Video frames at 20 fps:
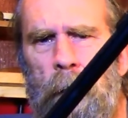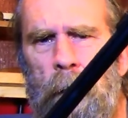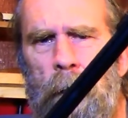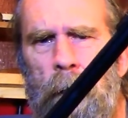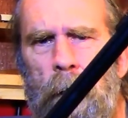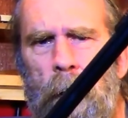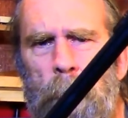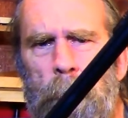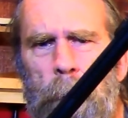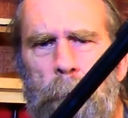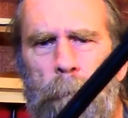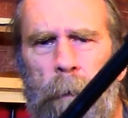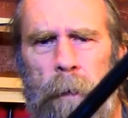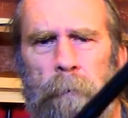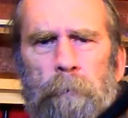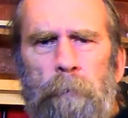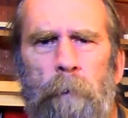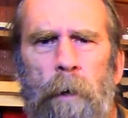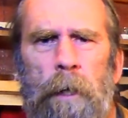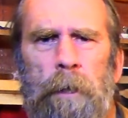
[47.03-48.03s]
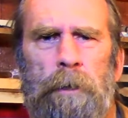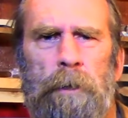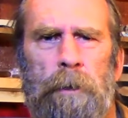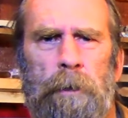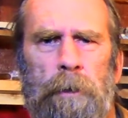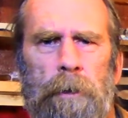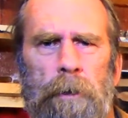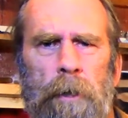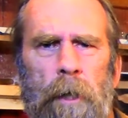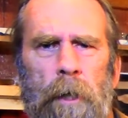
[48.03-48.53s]
lot of people have
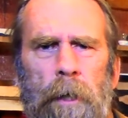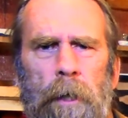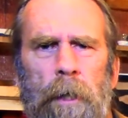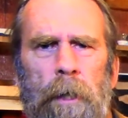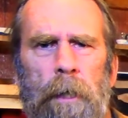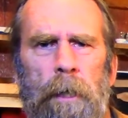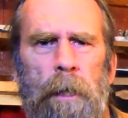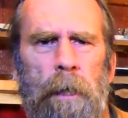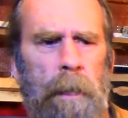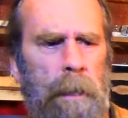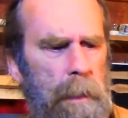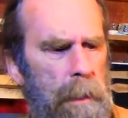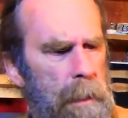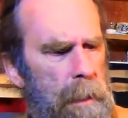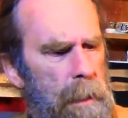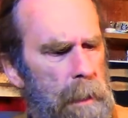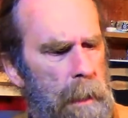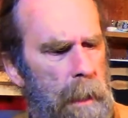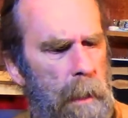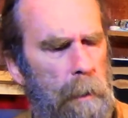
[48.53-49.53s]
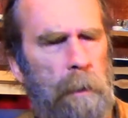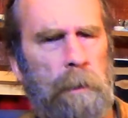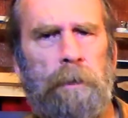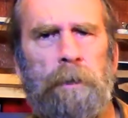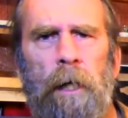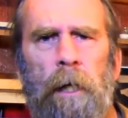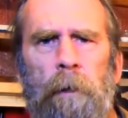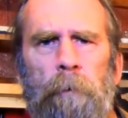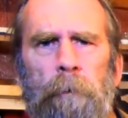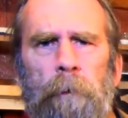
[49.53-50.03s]
questions on how to
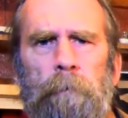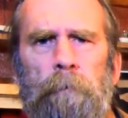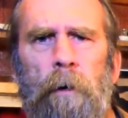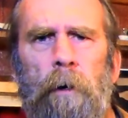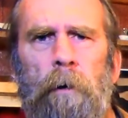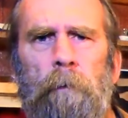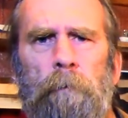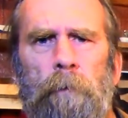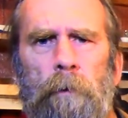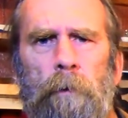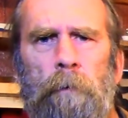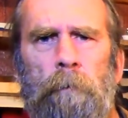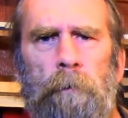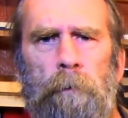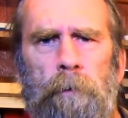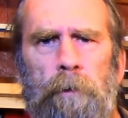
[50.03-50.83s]
check a revolver over.